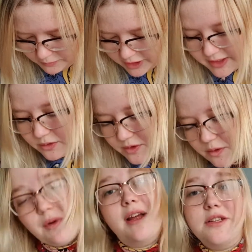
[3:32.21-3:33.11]
which is also
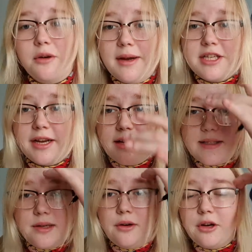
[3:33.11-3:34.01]
what I do on my jacket.
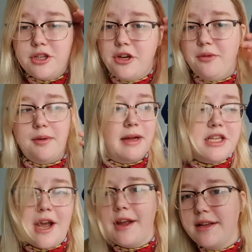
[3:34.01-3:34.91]
So I'll go show you one of my
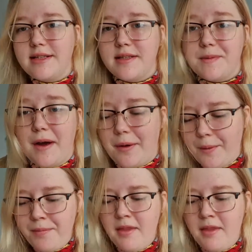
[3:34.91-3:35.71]
jackets as well.